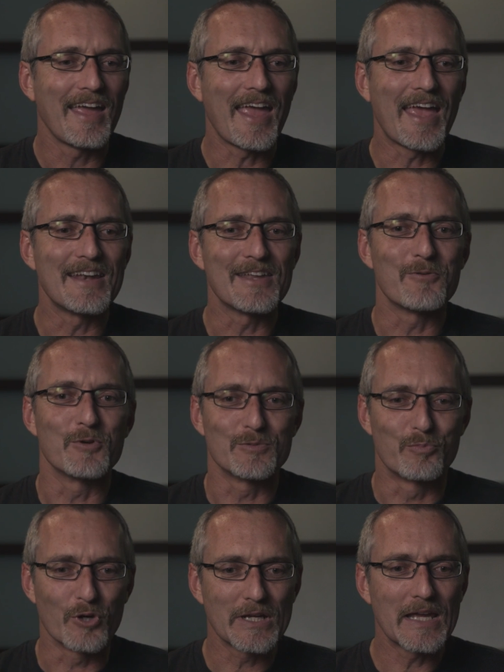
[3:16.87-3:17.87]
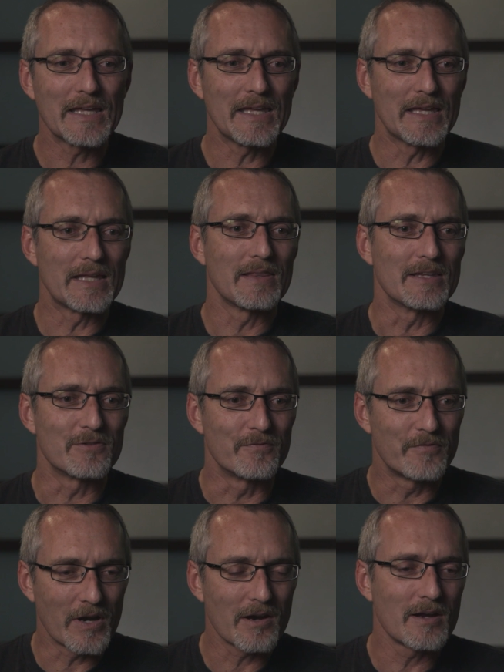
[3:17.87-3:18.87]
And it was bringing in these
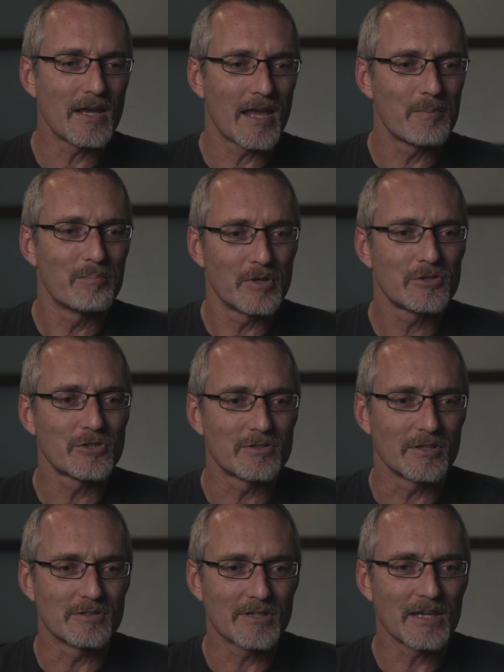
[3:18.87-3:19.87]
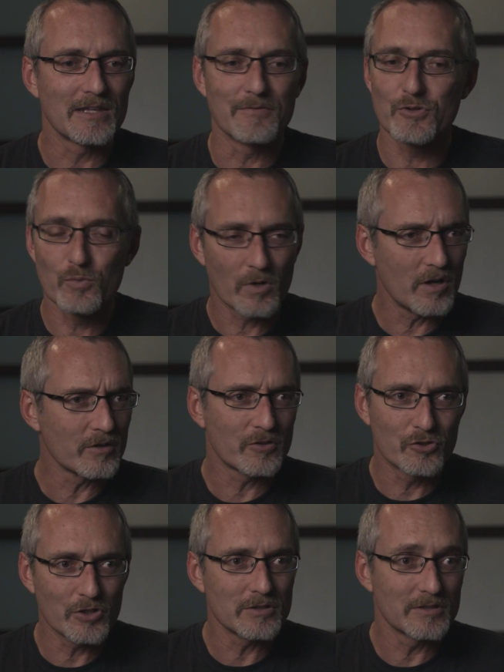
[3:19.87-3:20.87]
very ambitious executives who were all
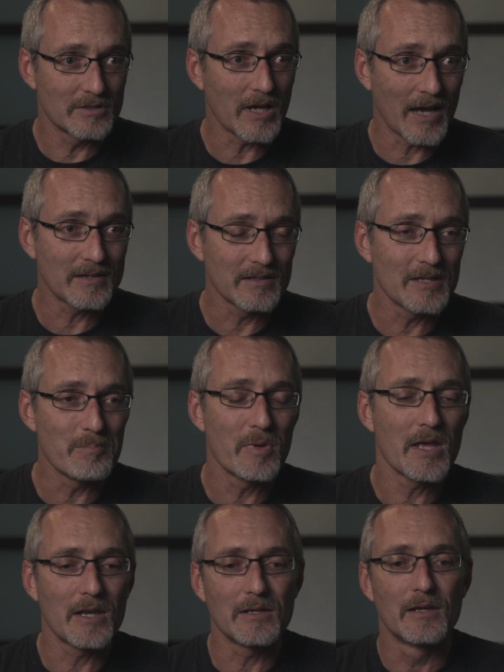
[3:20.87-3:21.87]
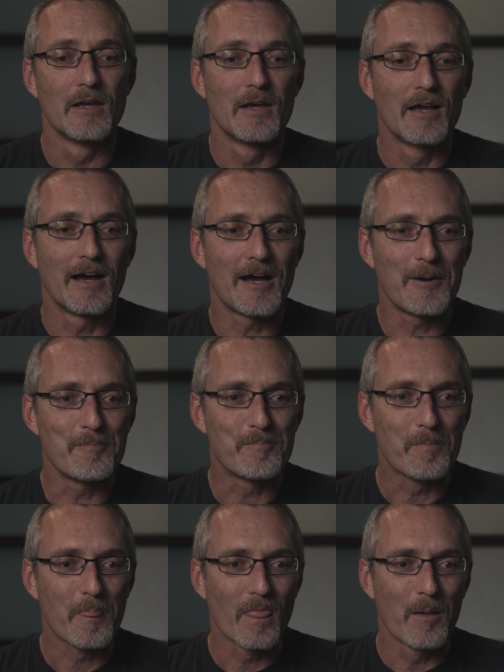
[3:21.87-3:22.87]
good, godly men,
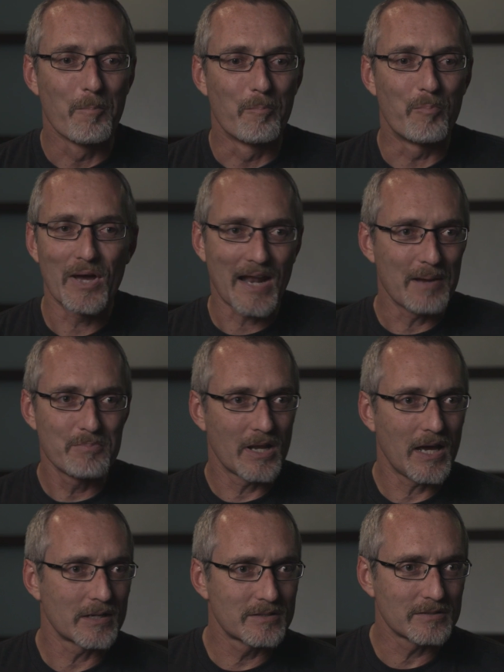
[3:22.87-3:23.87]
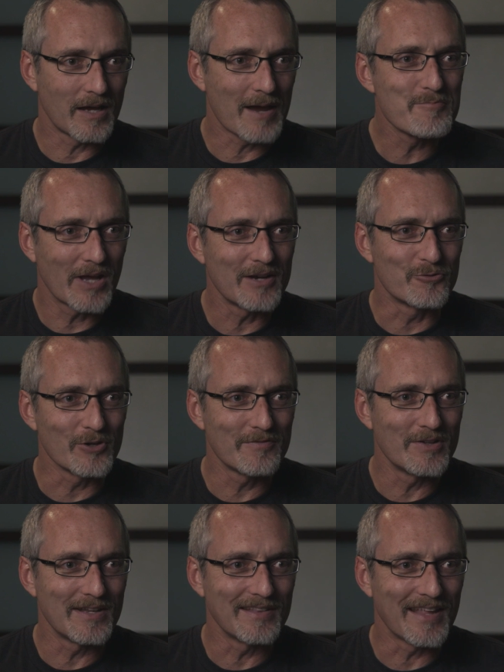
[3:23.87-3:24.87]
but I'm not
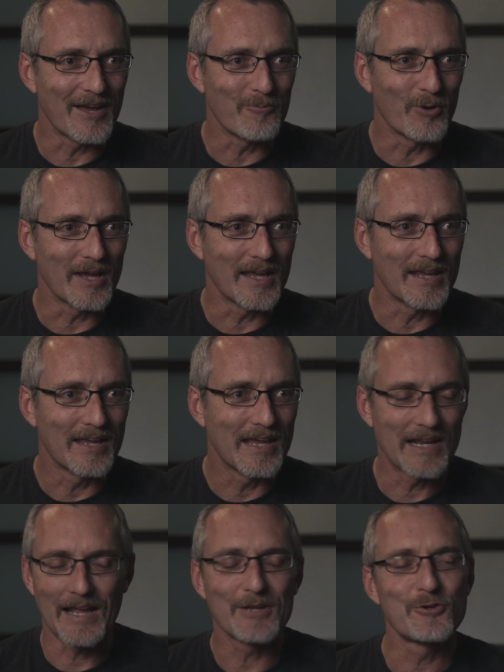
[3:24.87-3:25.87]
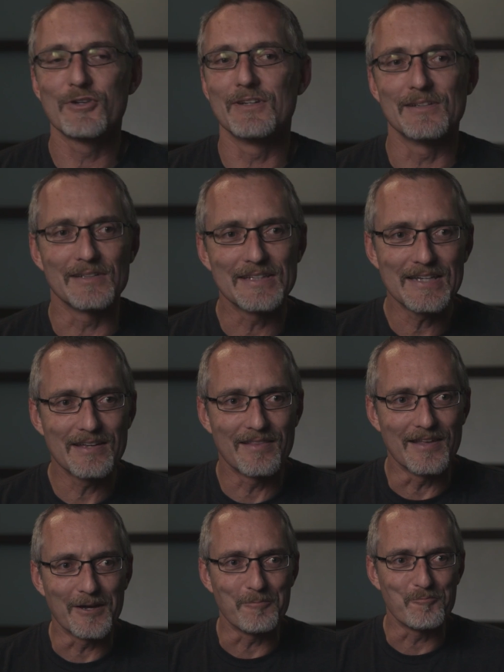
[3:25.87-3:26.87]
driven in that way, and I couldn't lead
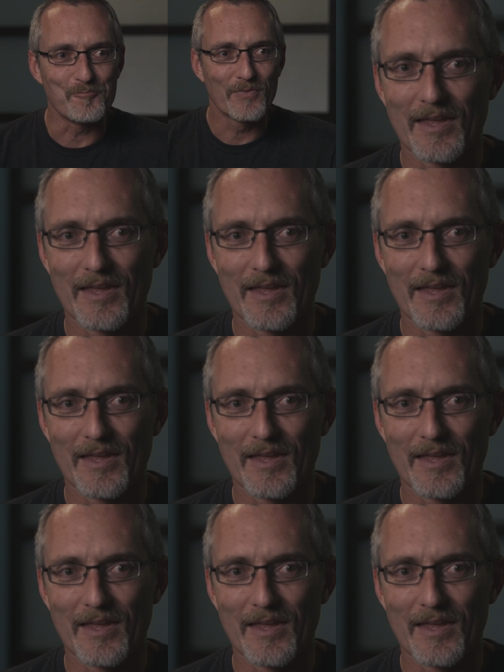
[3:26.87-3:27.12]
them.